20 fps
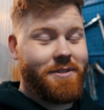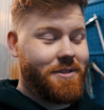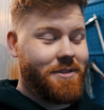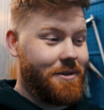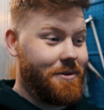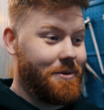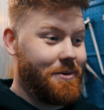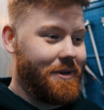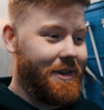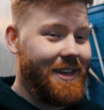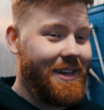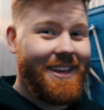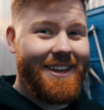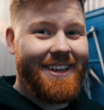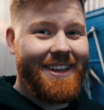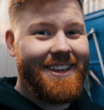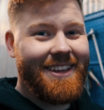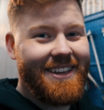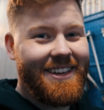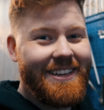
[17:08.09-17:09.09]
So
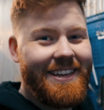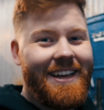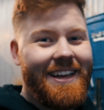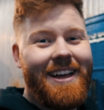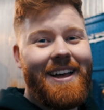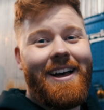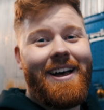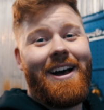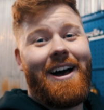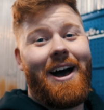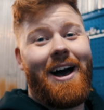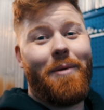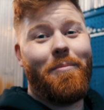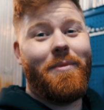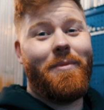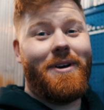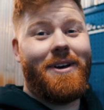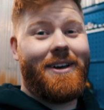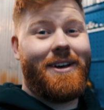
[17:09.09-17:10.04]
I'm